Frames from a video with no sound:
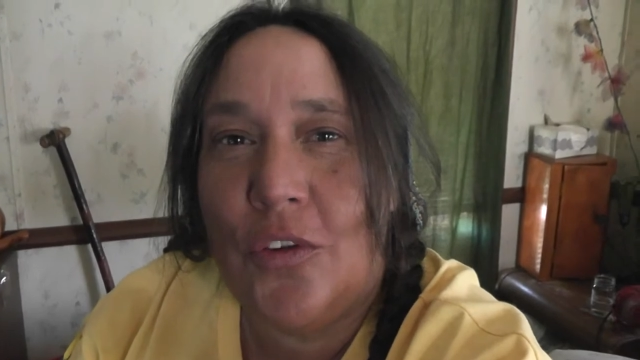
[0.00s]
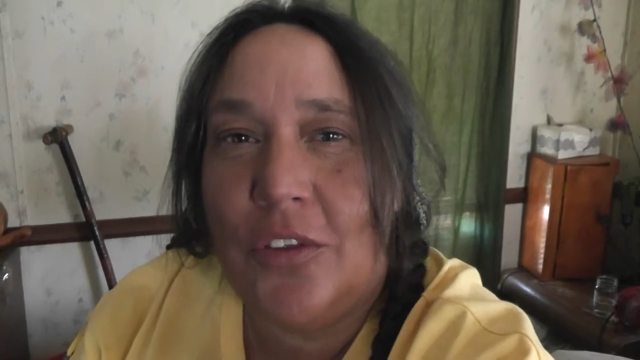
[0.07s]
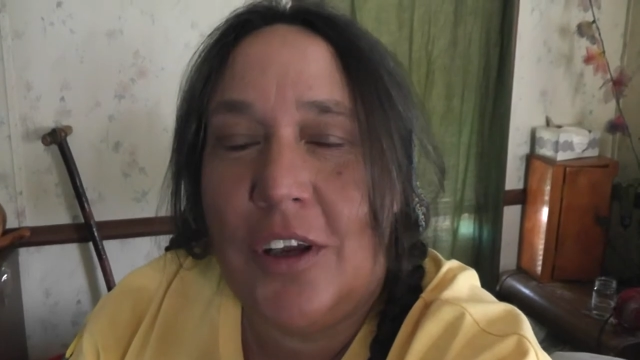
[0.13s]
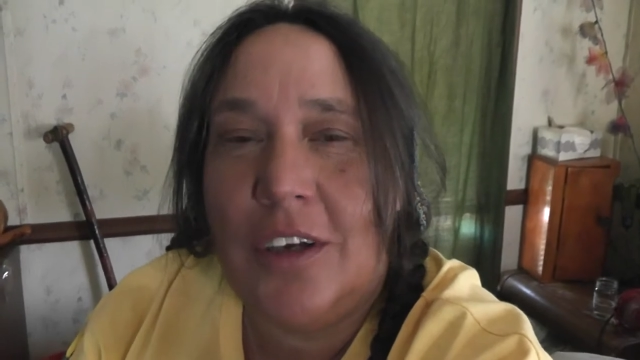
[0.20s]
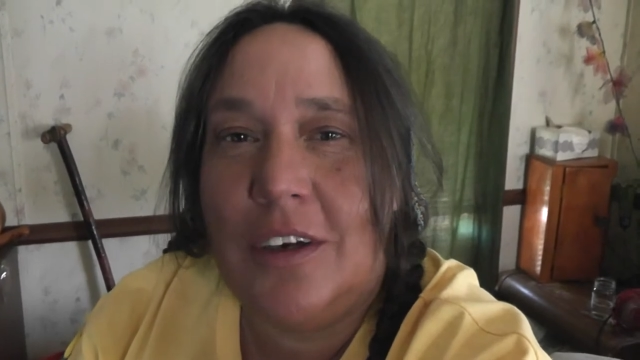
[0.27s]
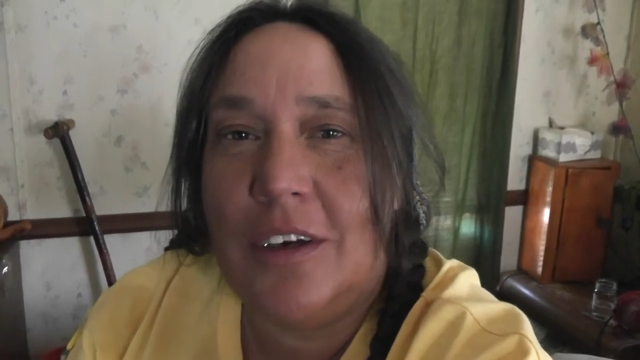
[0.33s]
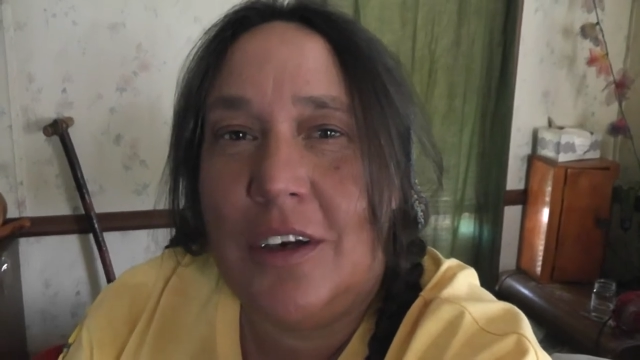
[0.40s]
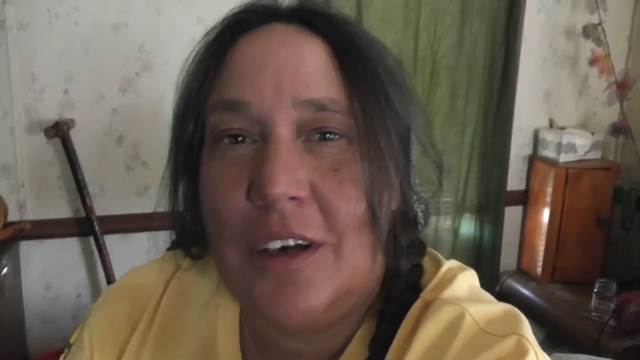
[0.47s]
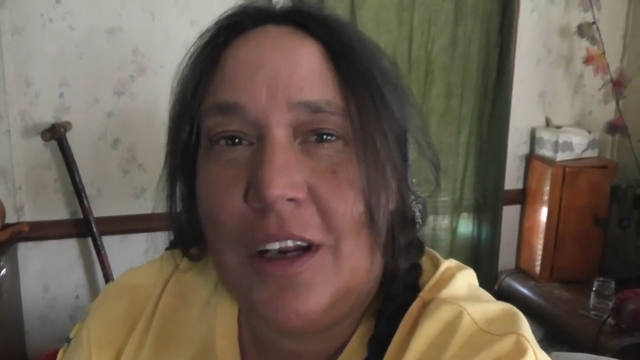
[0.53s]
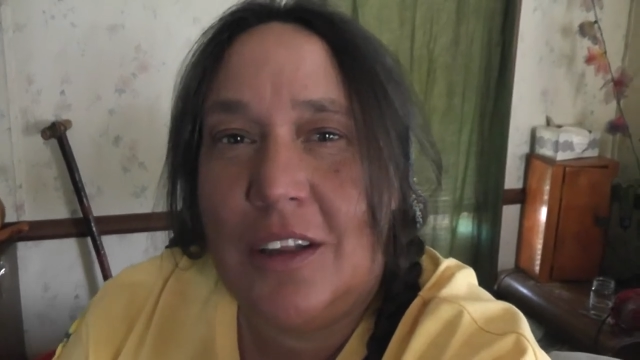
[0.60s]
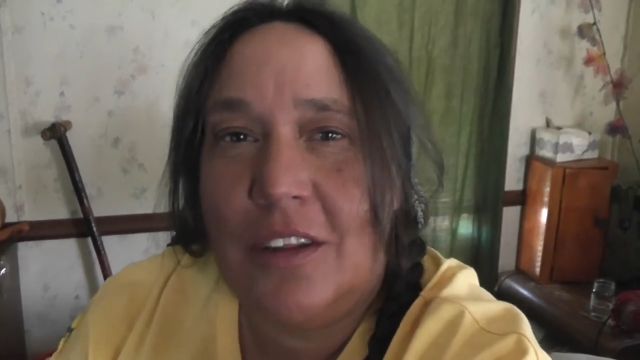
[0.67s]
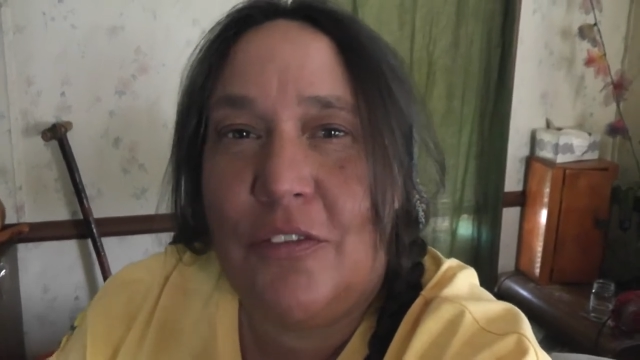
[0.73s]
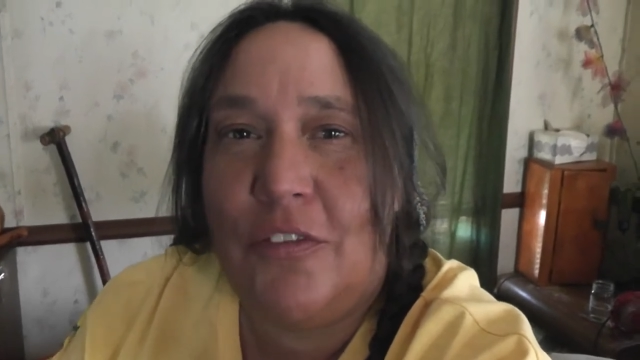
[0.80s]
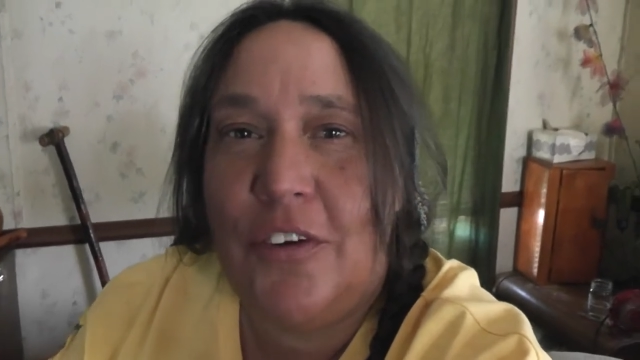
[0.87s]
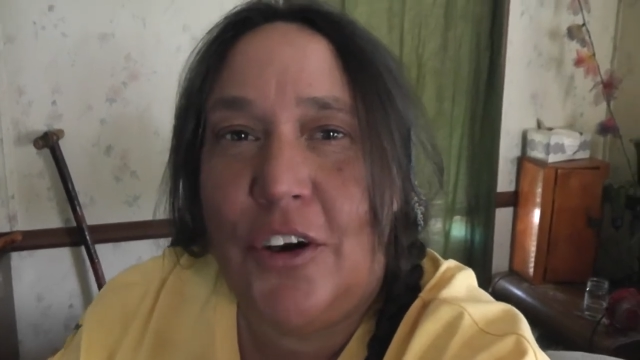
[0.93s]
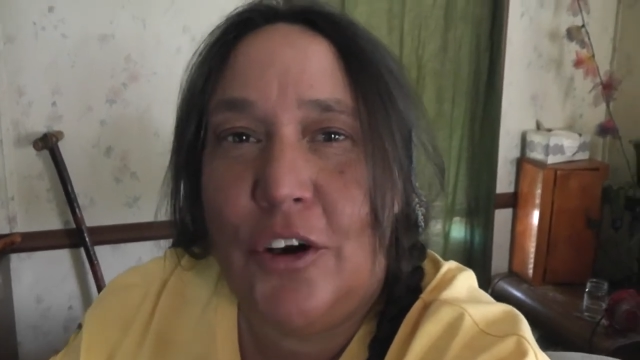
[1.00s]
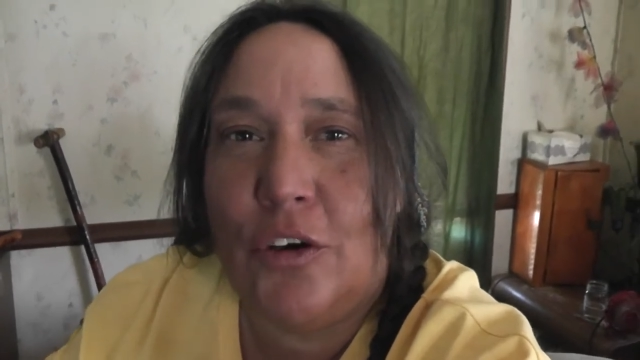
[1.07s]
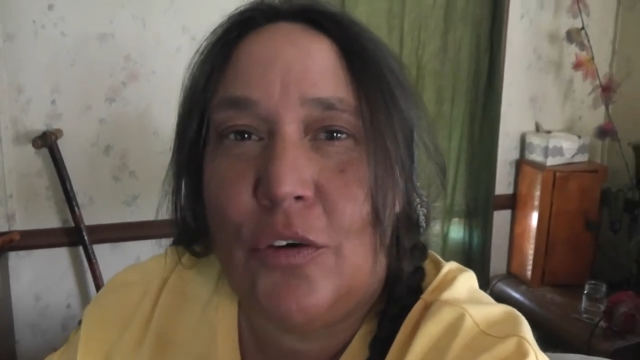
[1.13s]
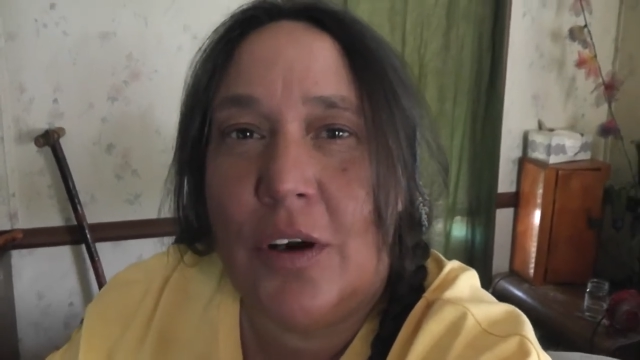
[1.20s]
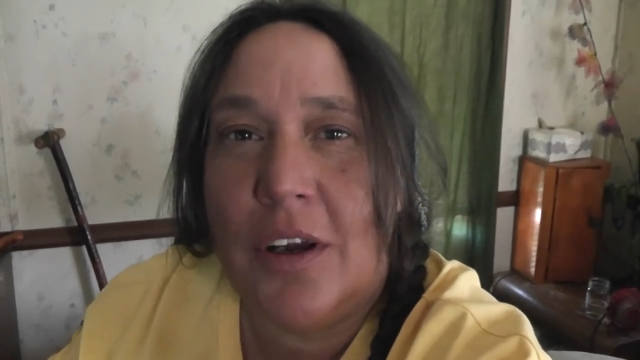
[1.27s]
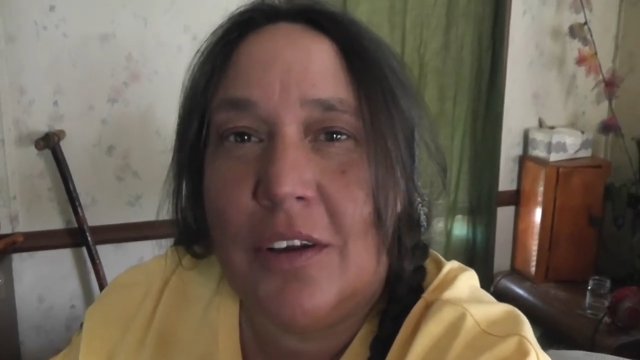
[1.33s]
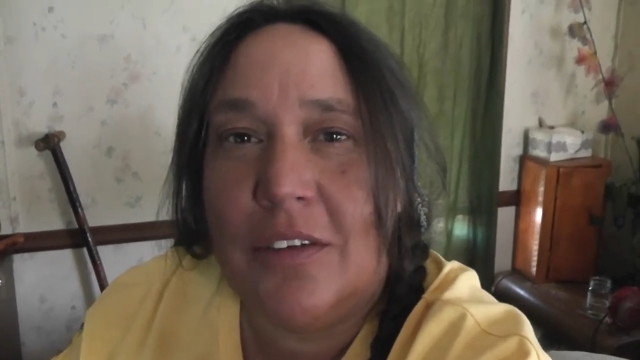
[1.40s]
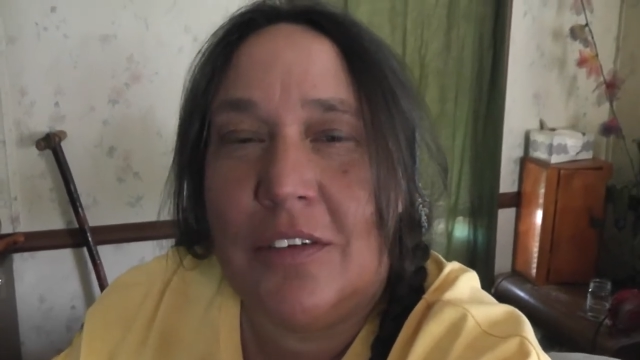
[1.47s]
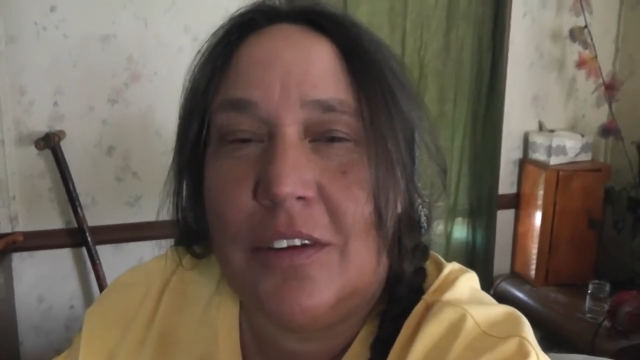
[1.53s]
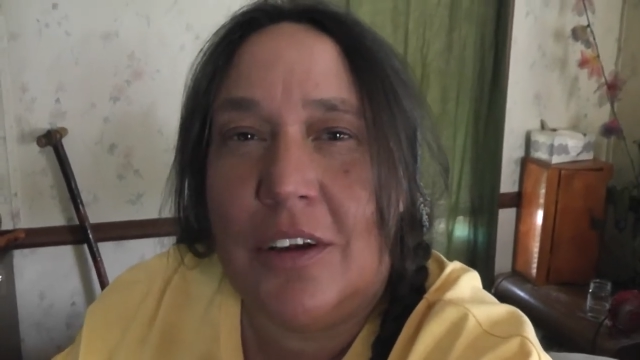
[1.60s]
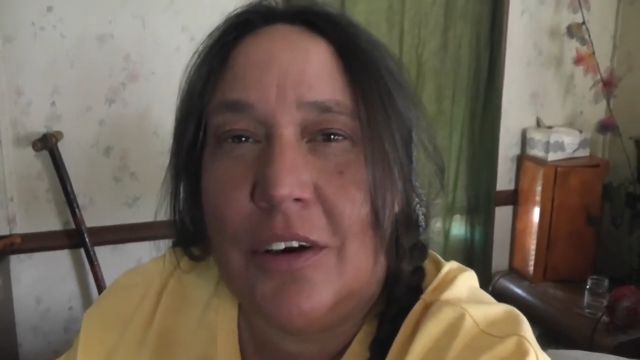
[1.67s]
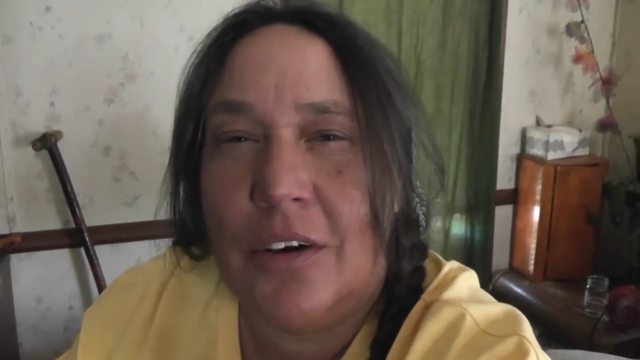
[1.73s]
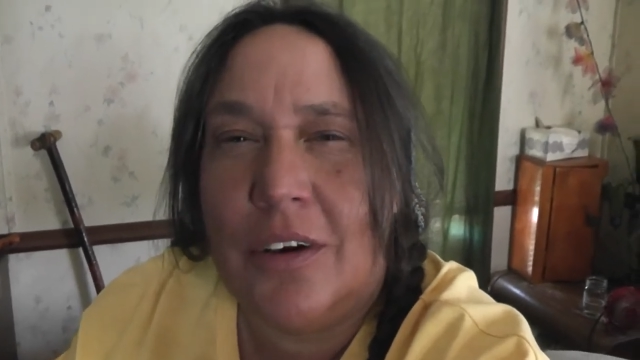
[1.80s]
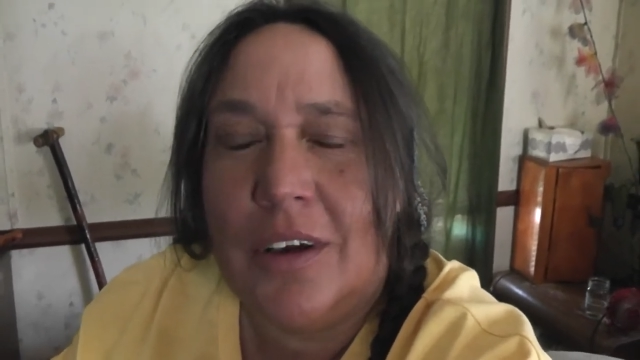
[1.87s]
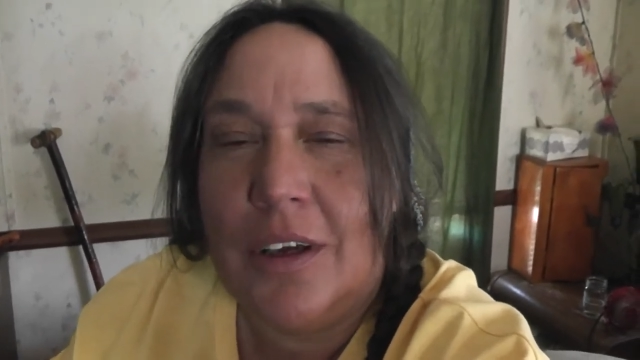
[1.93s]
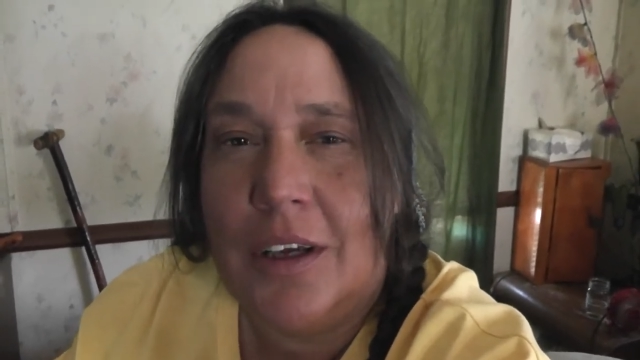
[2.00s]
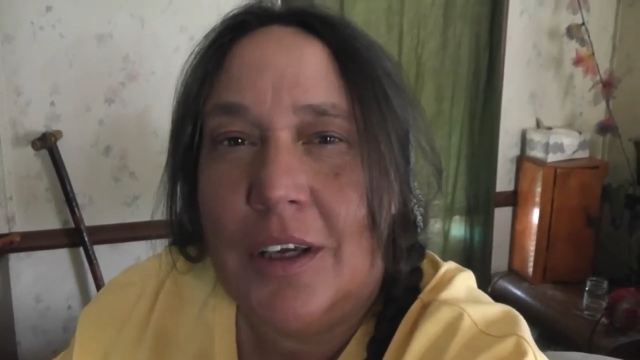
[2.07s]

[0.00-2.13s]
They did it at the fairgrounds there.